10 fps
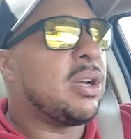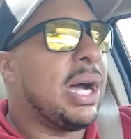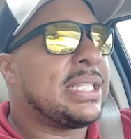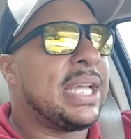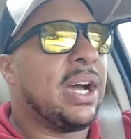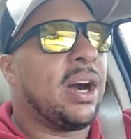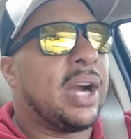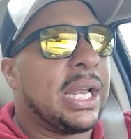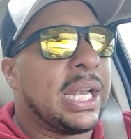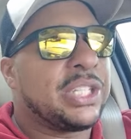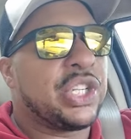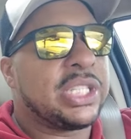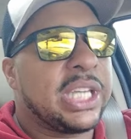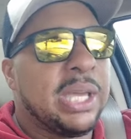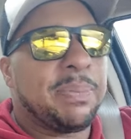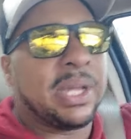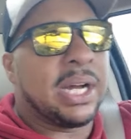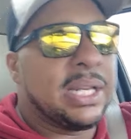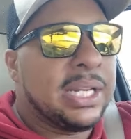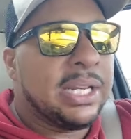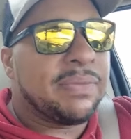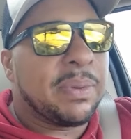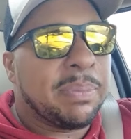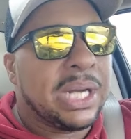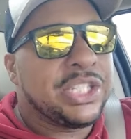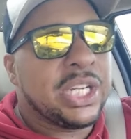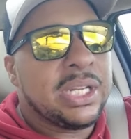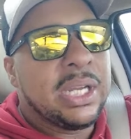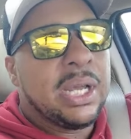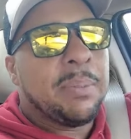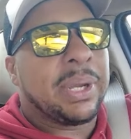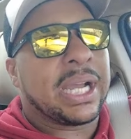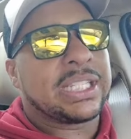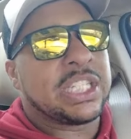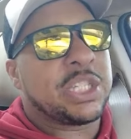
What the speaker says: So I said, all right, let's just keep it underneath a budget, because the